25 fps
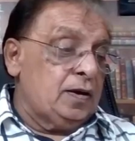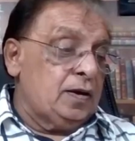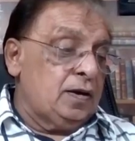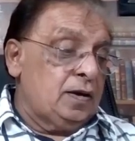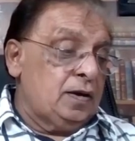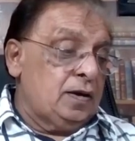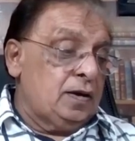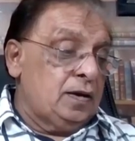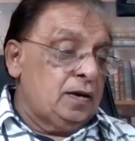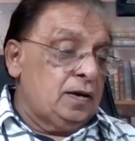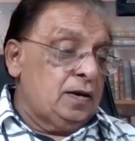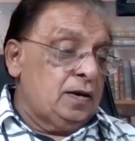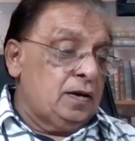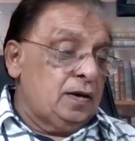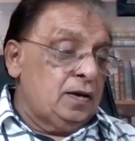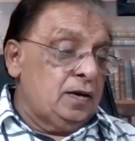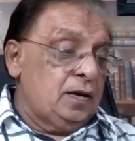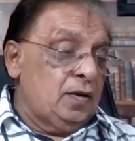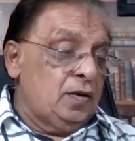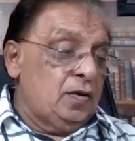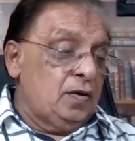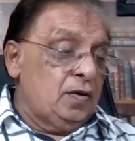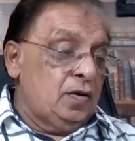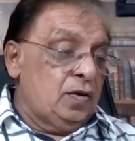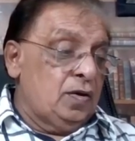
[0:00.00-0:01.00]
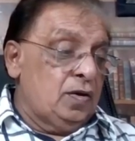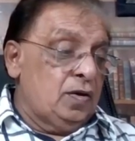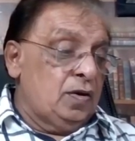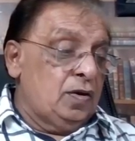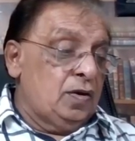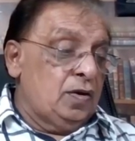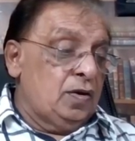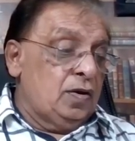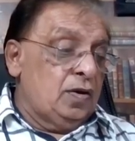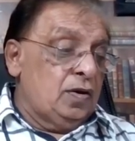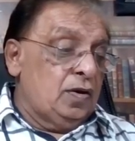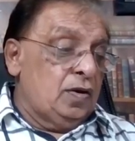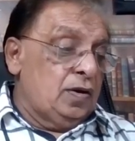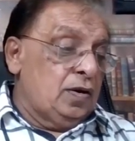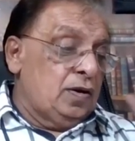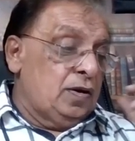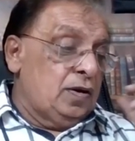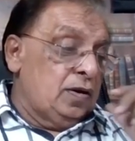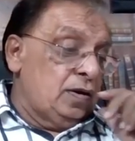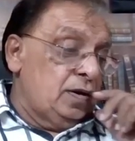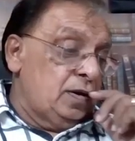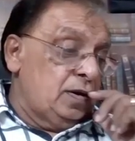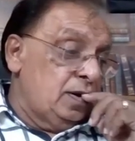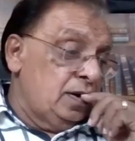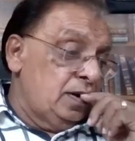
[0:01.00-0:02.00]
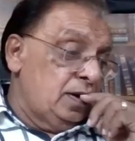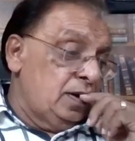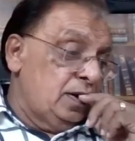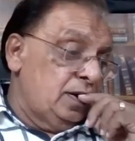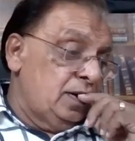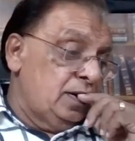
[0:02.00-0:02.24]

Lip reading: (no one is talking)